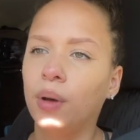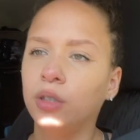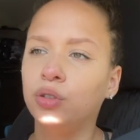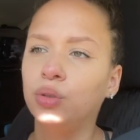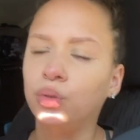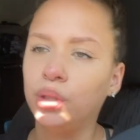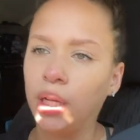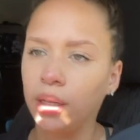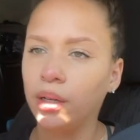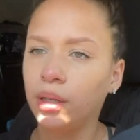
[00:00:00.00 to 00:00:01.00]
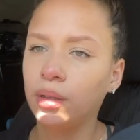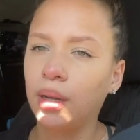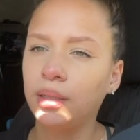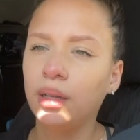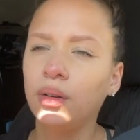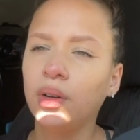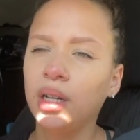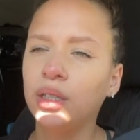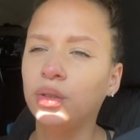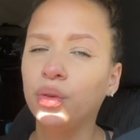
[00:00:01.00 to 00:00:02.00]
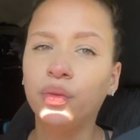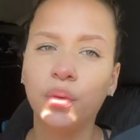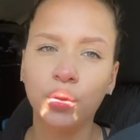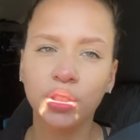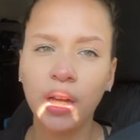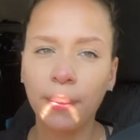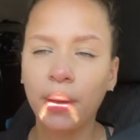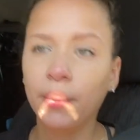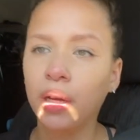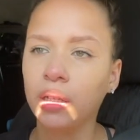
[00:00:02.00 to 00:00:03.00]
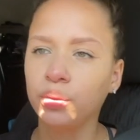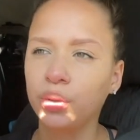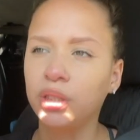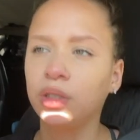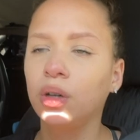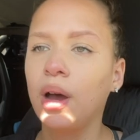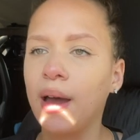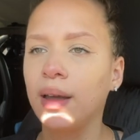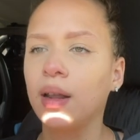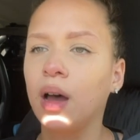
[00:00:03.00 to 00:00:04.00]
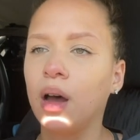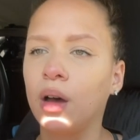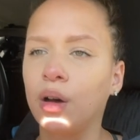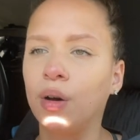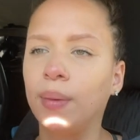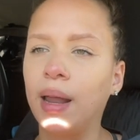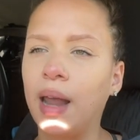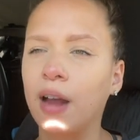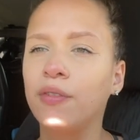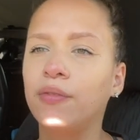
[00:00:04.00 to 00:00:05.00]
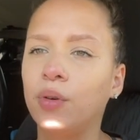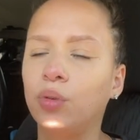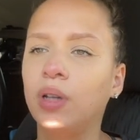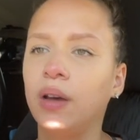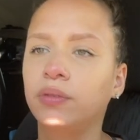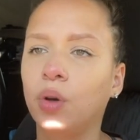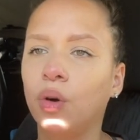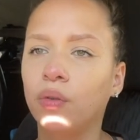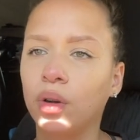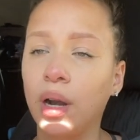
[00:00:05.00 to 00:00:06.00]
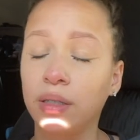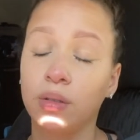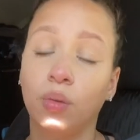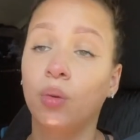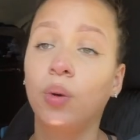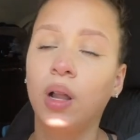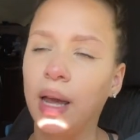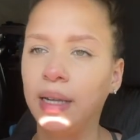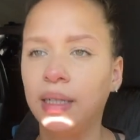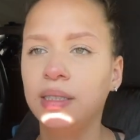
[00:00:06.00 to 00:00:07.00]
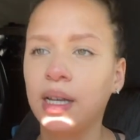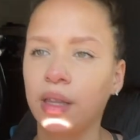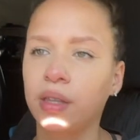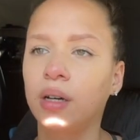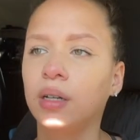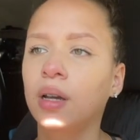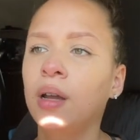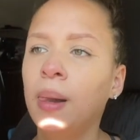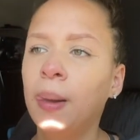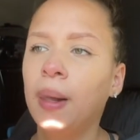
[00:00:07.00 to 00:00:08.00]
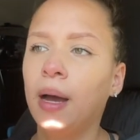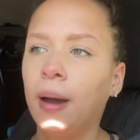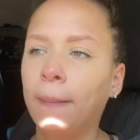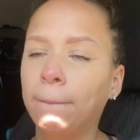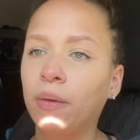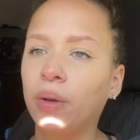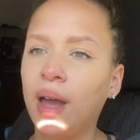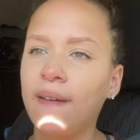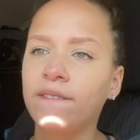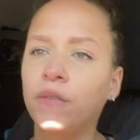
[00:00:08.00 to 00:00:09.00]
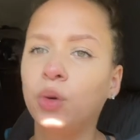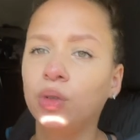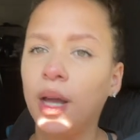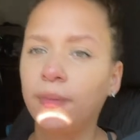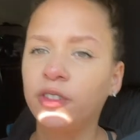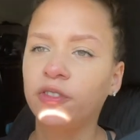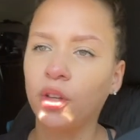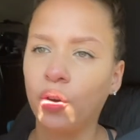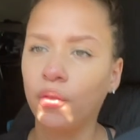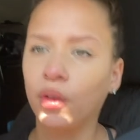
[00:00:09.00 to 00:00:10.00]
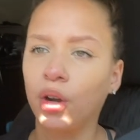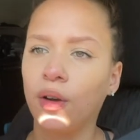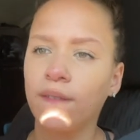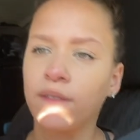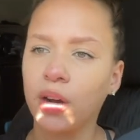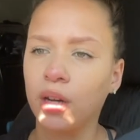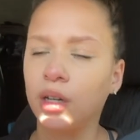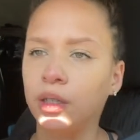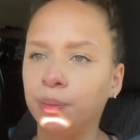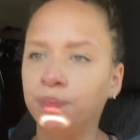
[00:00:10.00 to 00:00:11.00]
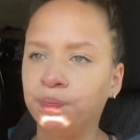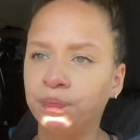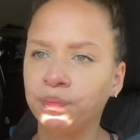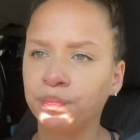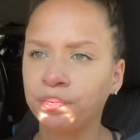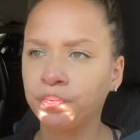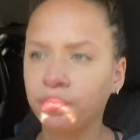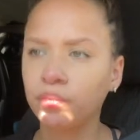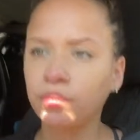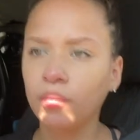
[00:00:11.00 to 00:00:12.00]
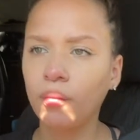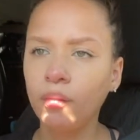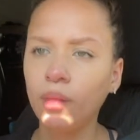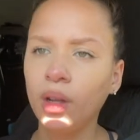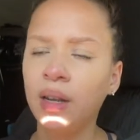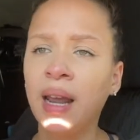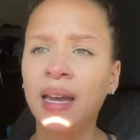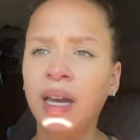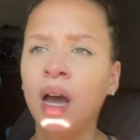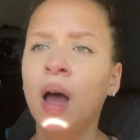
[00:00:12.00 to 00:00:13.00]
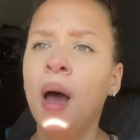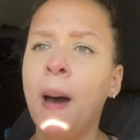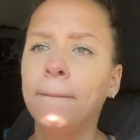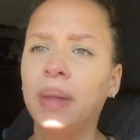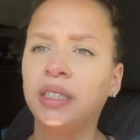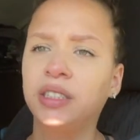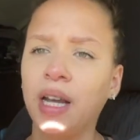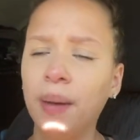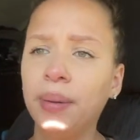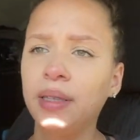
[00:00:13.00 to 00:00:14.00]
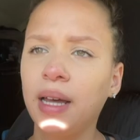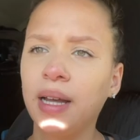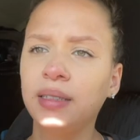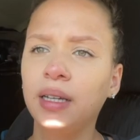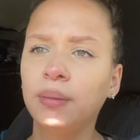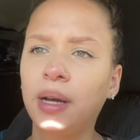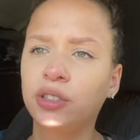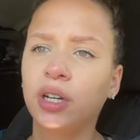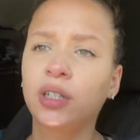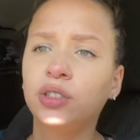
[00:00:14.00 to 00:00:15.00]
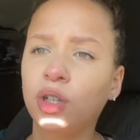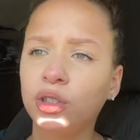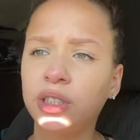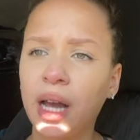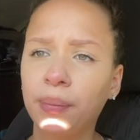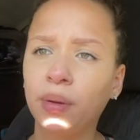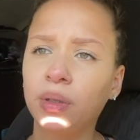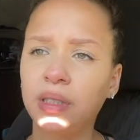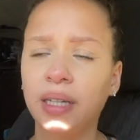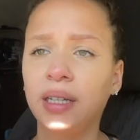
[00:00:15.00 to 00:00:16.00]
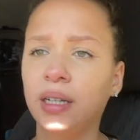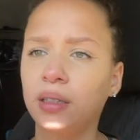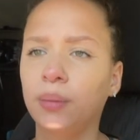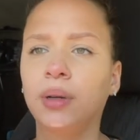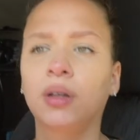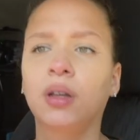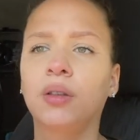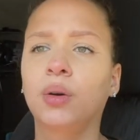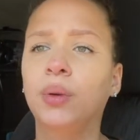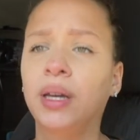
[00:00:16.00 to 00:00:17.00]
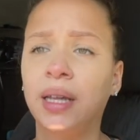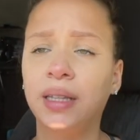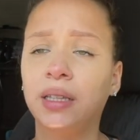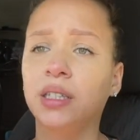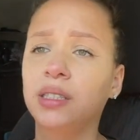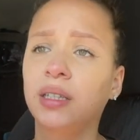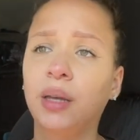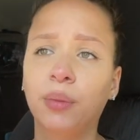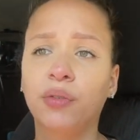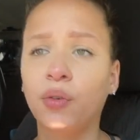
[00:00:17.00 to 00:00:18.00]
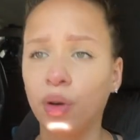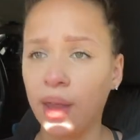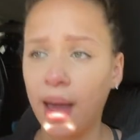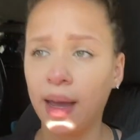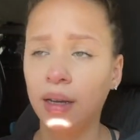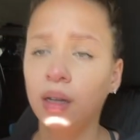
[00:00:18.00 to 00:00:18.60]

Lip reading: do dinner. I didn't really do food shopping because we still had a lot of food left over. Well, at least I thought. We had food left over from like my shopping that I did, my Trader Joe's shopping, which I did in the middle of the week, and then the Sunday before that.